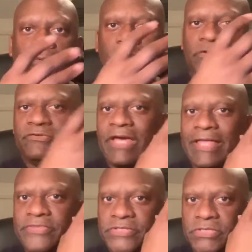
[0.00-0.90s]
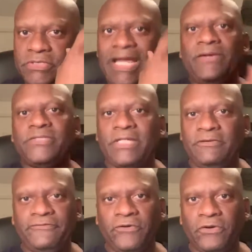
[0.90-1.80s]
we would have had this
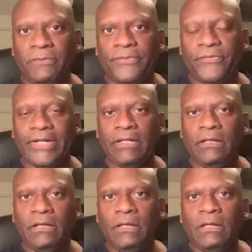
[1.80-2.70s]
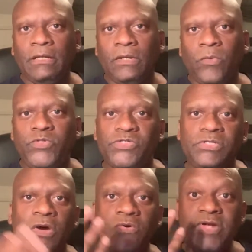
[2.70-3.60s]
downtown focal point, which is
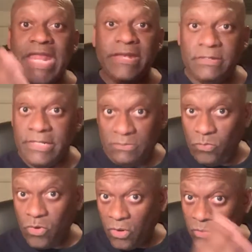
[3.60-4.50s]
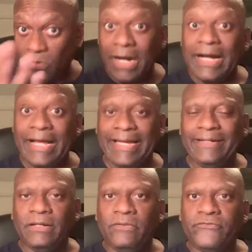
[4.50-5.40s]
known
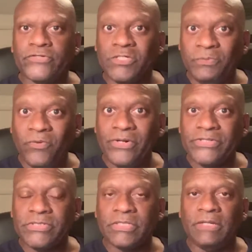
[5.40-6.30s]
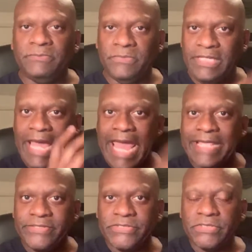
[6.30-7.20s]
worldwide for sports and the
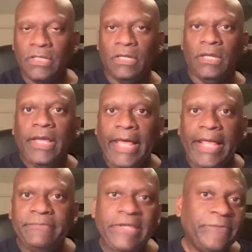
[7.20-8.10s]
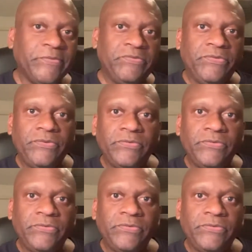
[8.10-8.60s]
A's, and people